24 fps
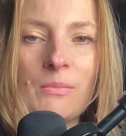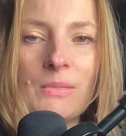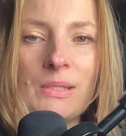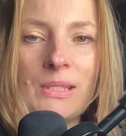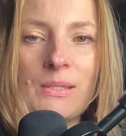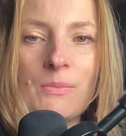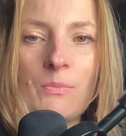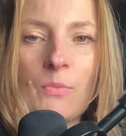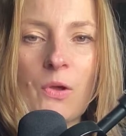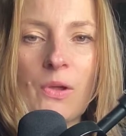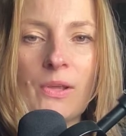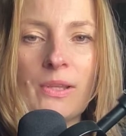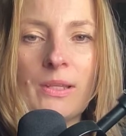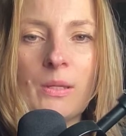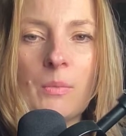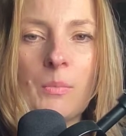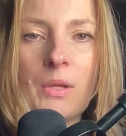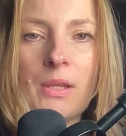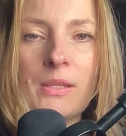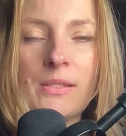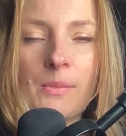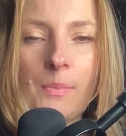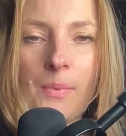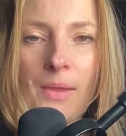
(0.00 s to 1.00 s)
me smiling
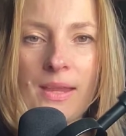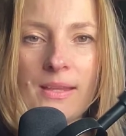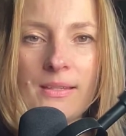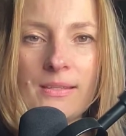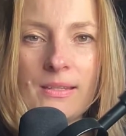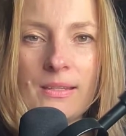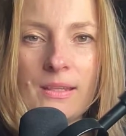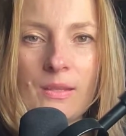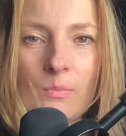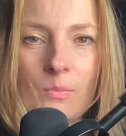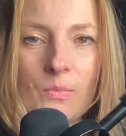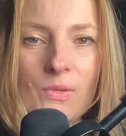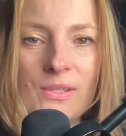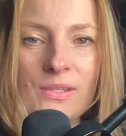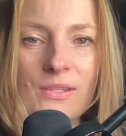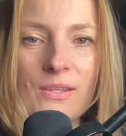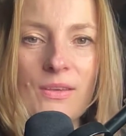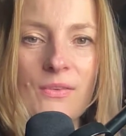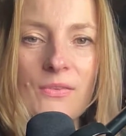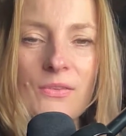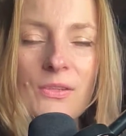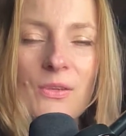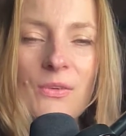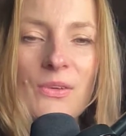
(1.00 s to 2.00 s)
because I painted them
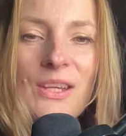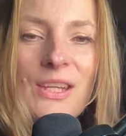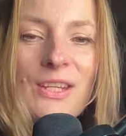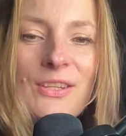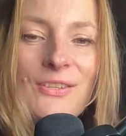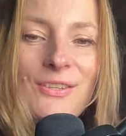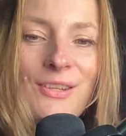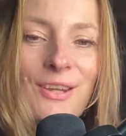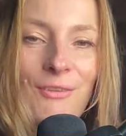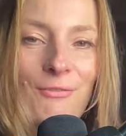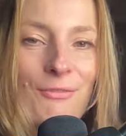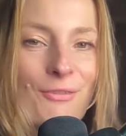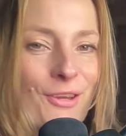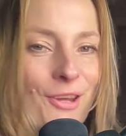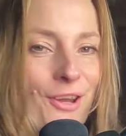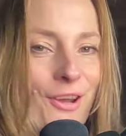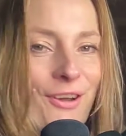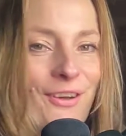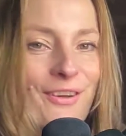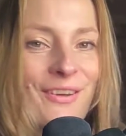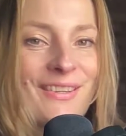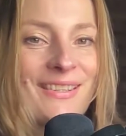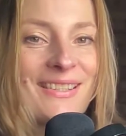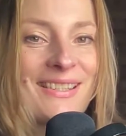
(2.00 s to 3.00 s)
myself. So each and every
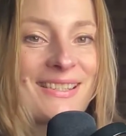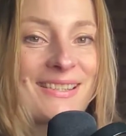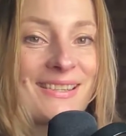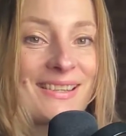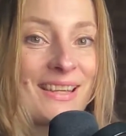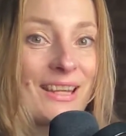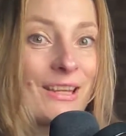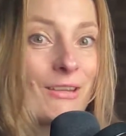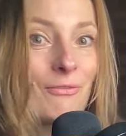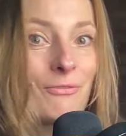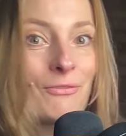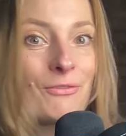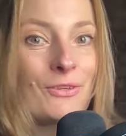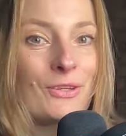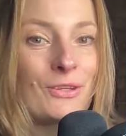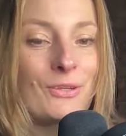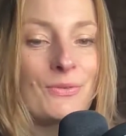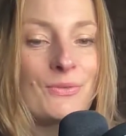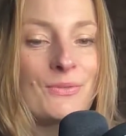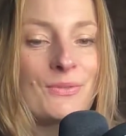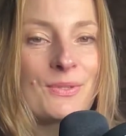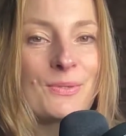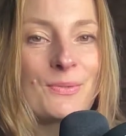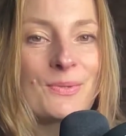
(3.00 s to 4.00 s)
card is
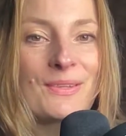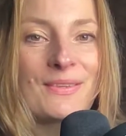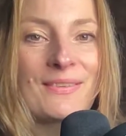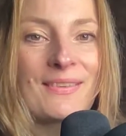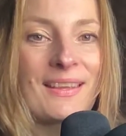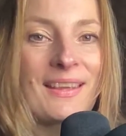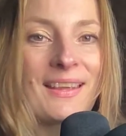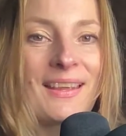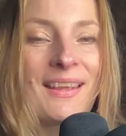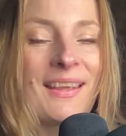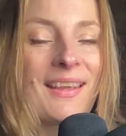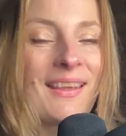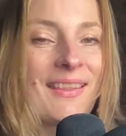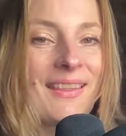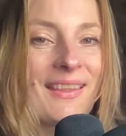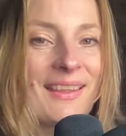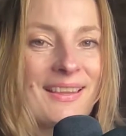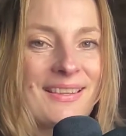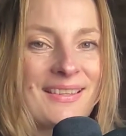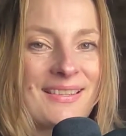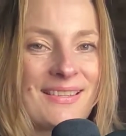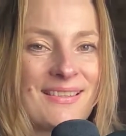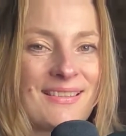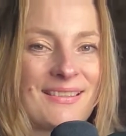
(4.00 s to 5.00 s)
infused with
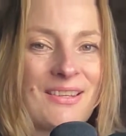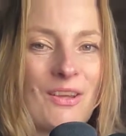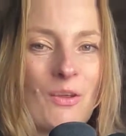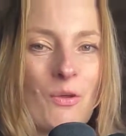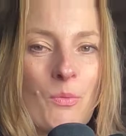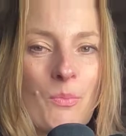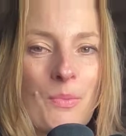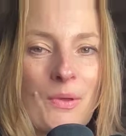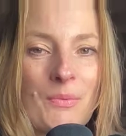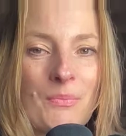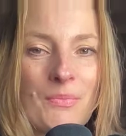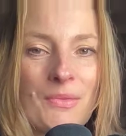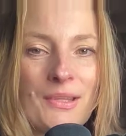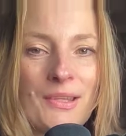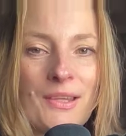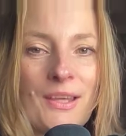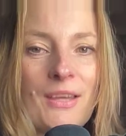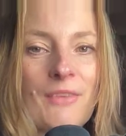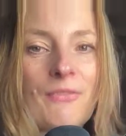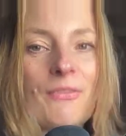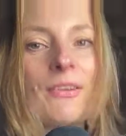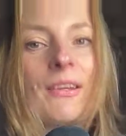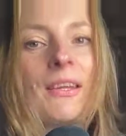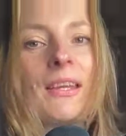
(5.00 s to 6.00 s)
things I know about my
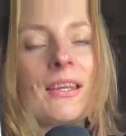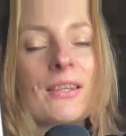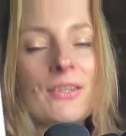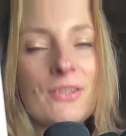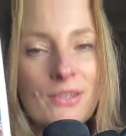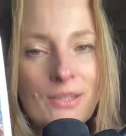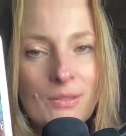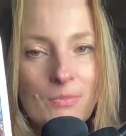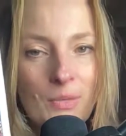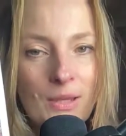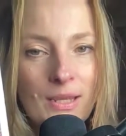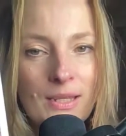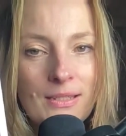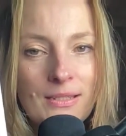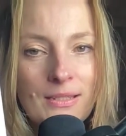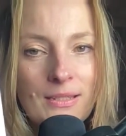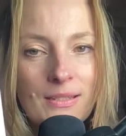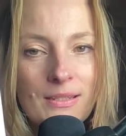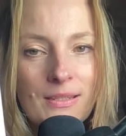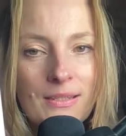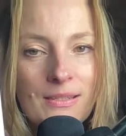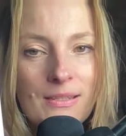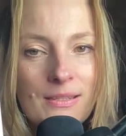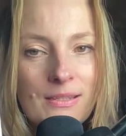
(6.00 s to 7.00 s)
life. And I actually
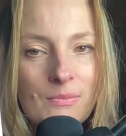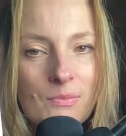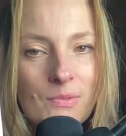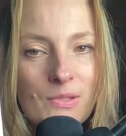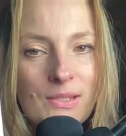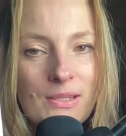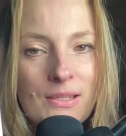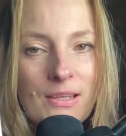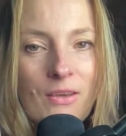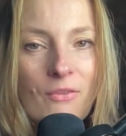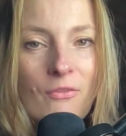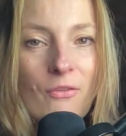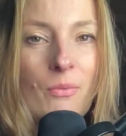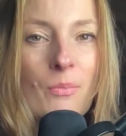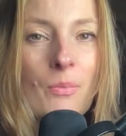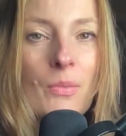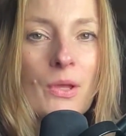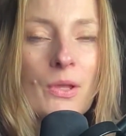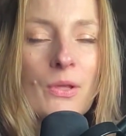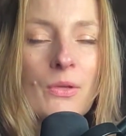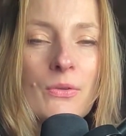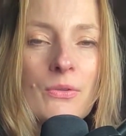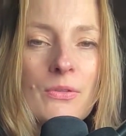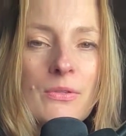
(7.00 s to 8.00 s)
painted this as myself and
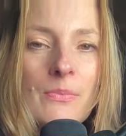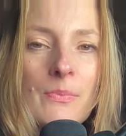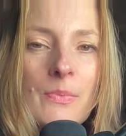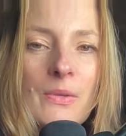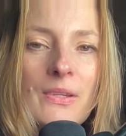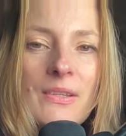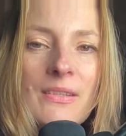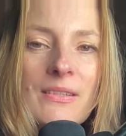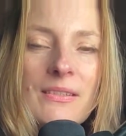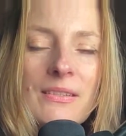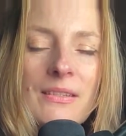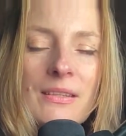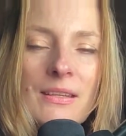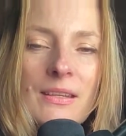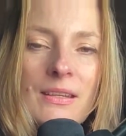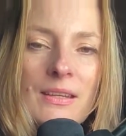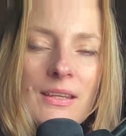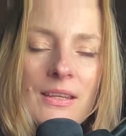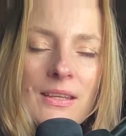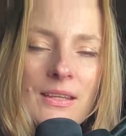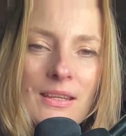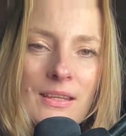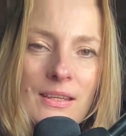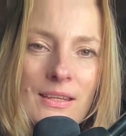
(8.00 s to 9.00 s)
my husband.
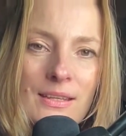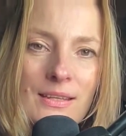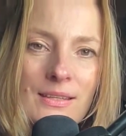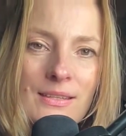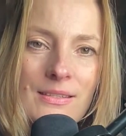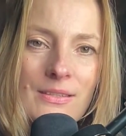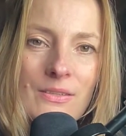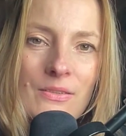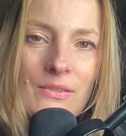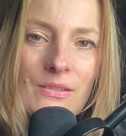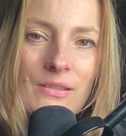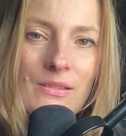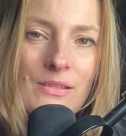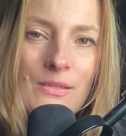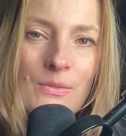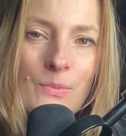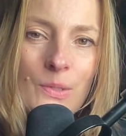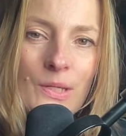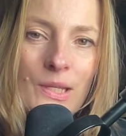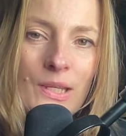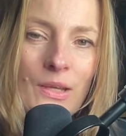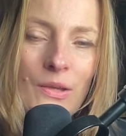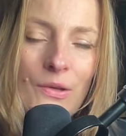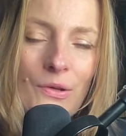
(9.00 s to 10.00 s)
So it's a
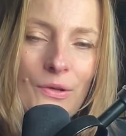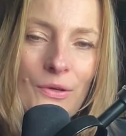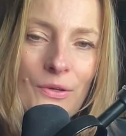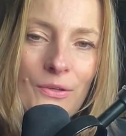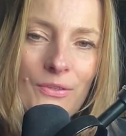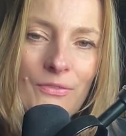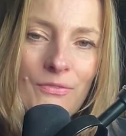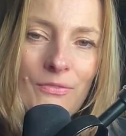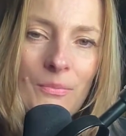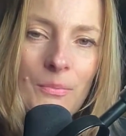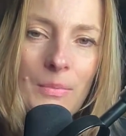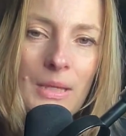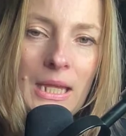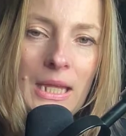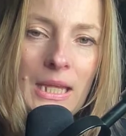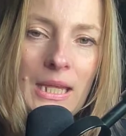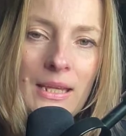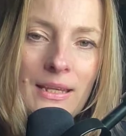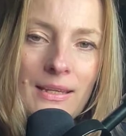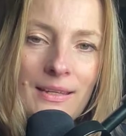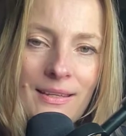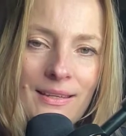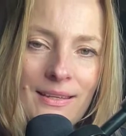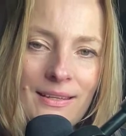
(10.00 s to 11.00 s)
sweet card for
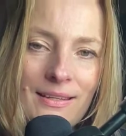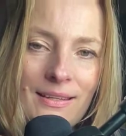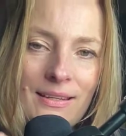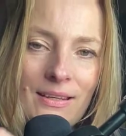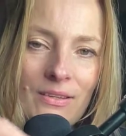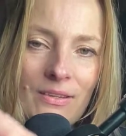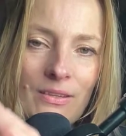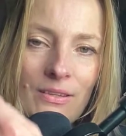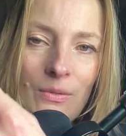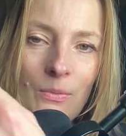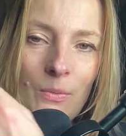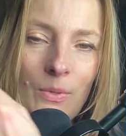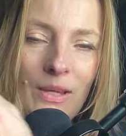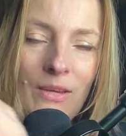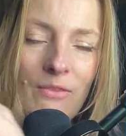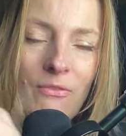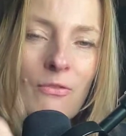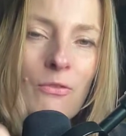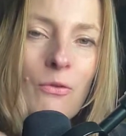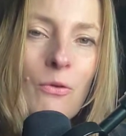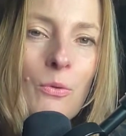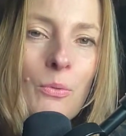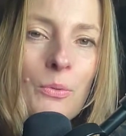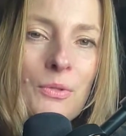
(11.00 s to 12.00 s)
me and the way
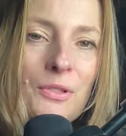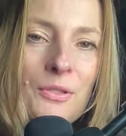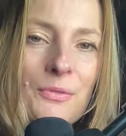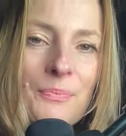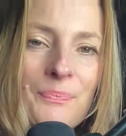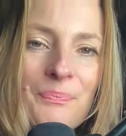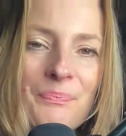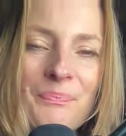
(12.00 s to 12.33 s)
forward.